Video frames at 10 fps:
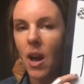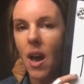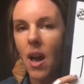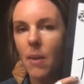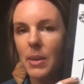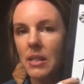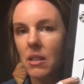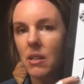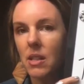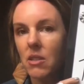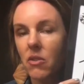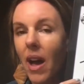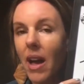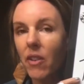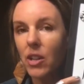It still says
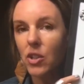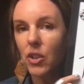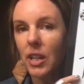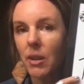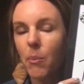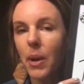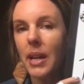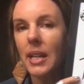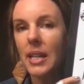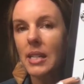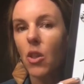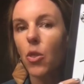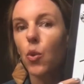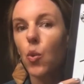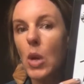500, but it is
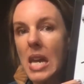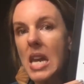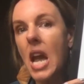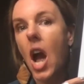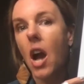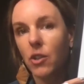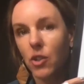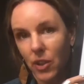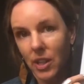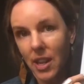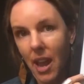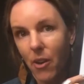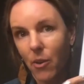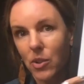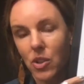300 now,
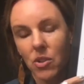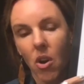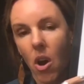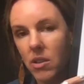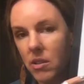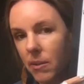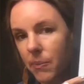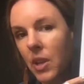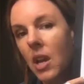which is awesome.